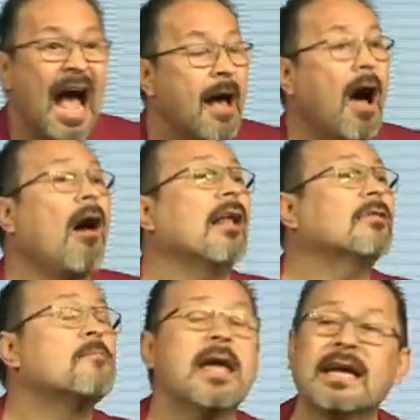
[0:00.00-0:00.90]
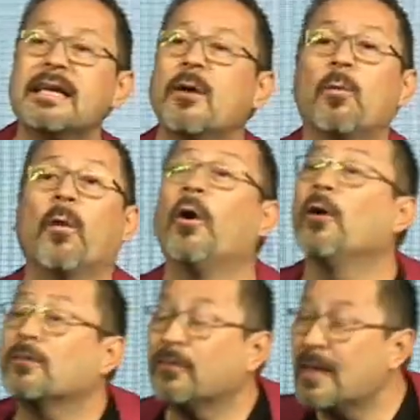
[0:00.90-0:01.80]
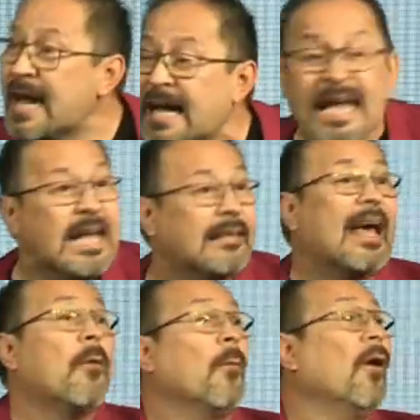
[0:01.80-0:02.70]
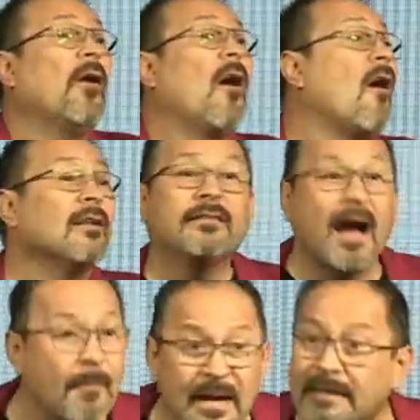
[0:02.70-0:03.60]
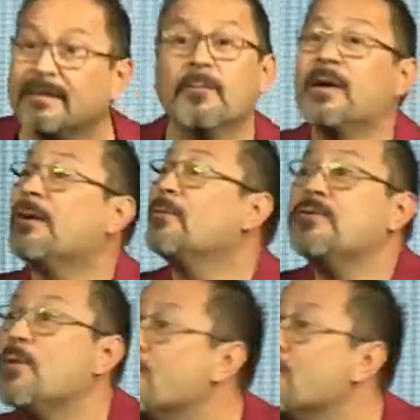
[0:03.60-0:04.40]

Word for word: I, all it's making the world think is that we're all dummies and we don't